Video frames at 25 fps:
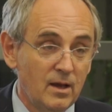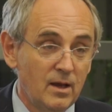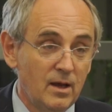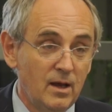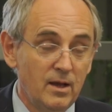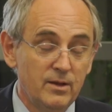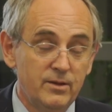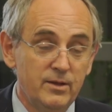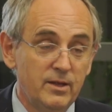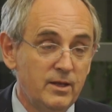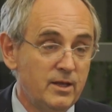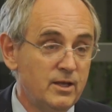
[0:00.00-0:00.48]

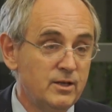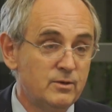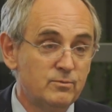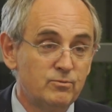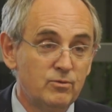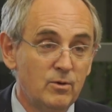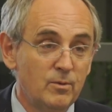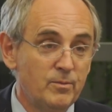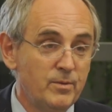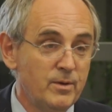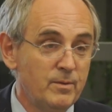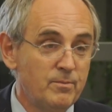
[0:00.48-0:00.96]
I think he's
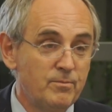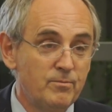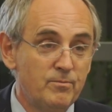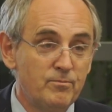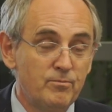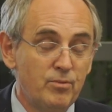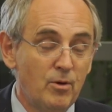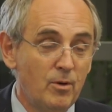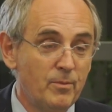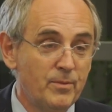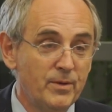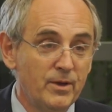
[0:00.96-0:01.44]
probably
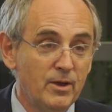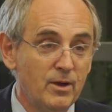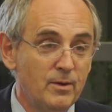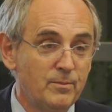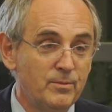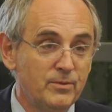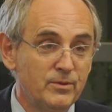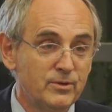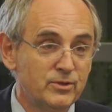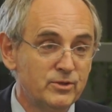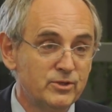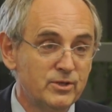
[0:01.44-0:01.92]
popping
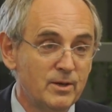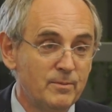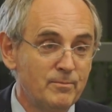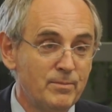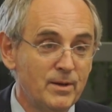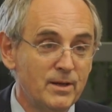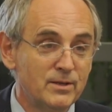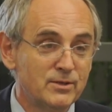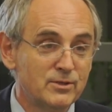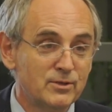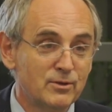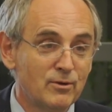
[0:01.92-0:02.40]
open the
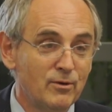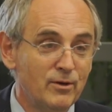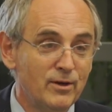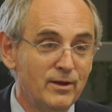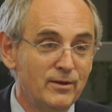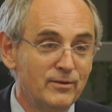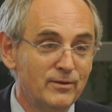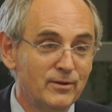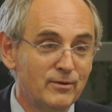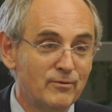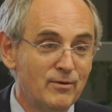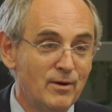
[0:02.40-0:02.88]

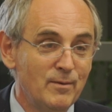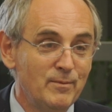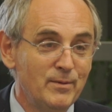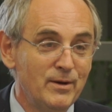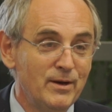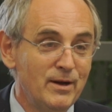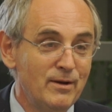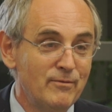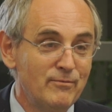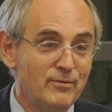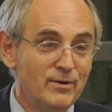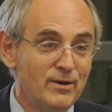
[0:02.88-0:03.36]
Champanskoye in the
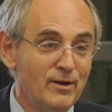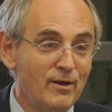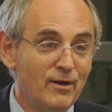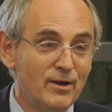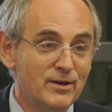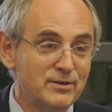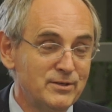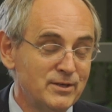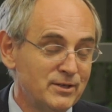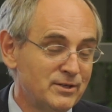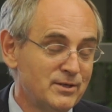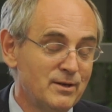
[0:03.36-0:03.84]
Kremlin every
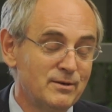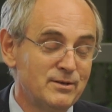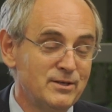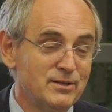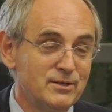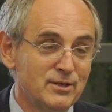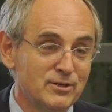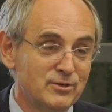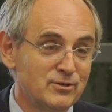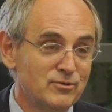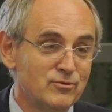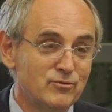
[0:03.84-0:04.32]
night, except he
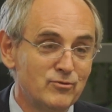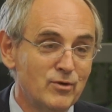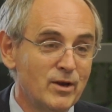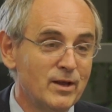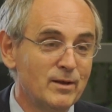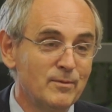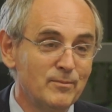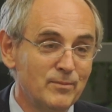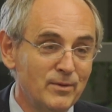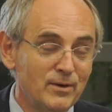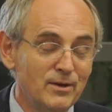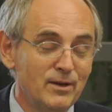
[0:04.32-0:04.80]
doesn't
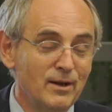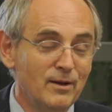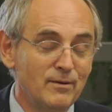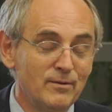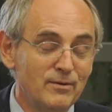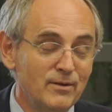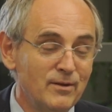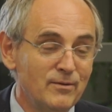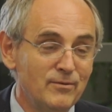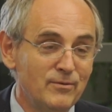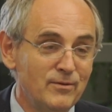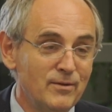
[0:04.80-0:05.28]
drink. But
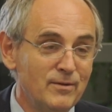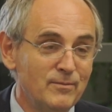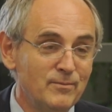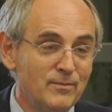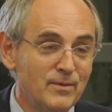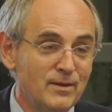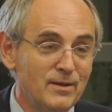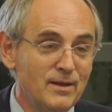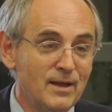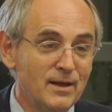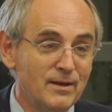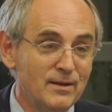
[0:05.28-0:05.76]

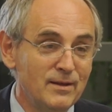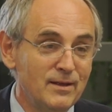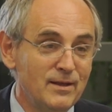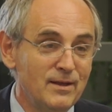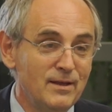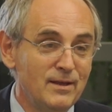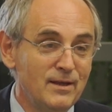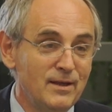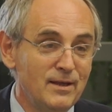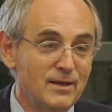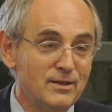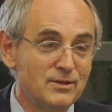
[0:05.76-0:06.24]

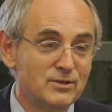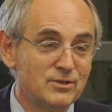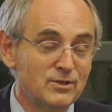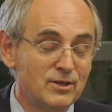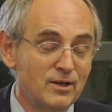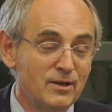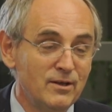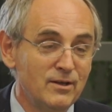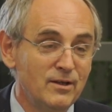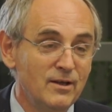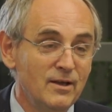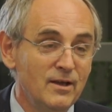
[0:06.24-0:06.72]
he's.
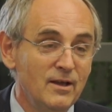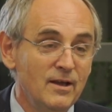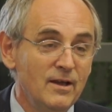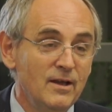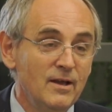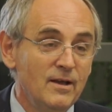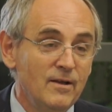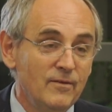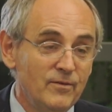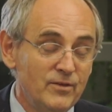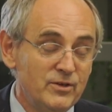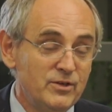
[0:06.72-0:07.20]

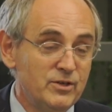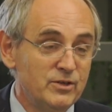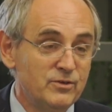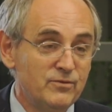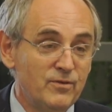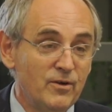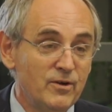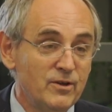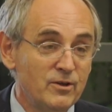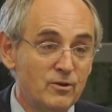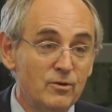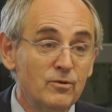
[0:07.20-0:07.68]
This is
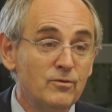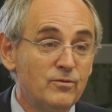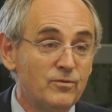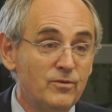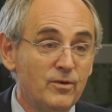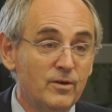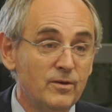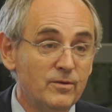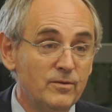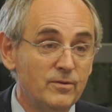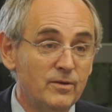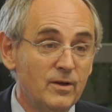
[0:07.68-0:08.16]
very good
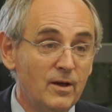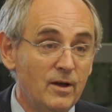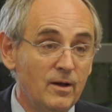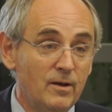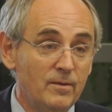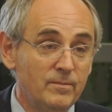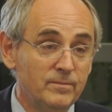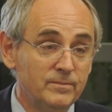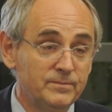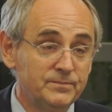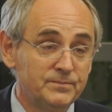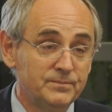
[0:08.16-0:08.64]
for.
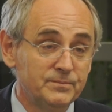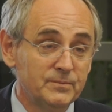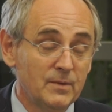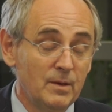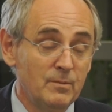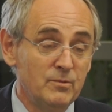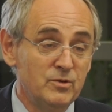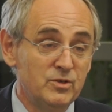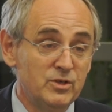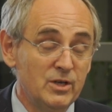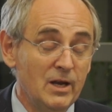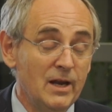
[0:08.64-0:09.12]

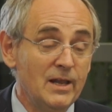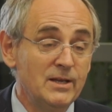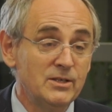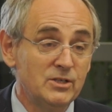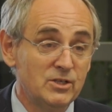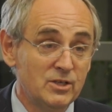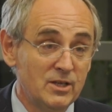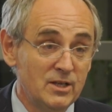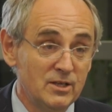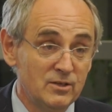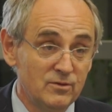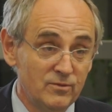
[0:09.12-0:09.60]

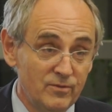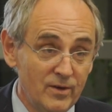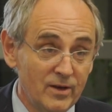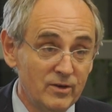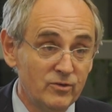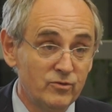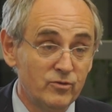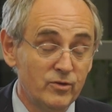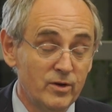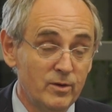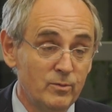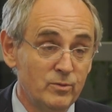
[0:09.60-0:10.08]
Zelensky's
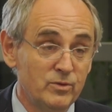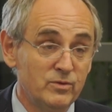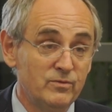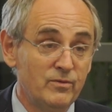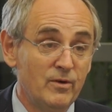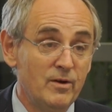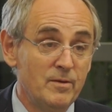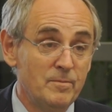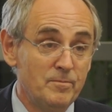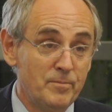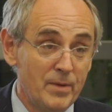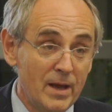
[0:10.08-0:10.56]
victory was
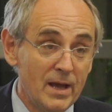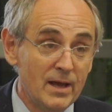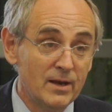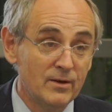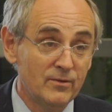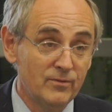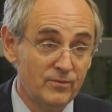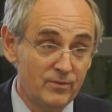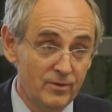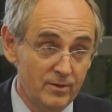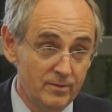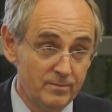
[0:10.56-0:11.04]
very
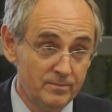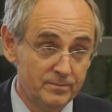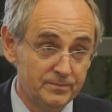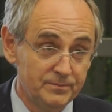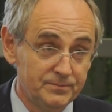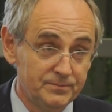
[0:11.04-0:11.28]
bad for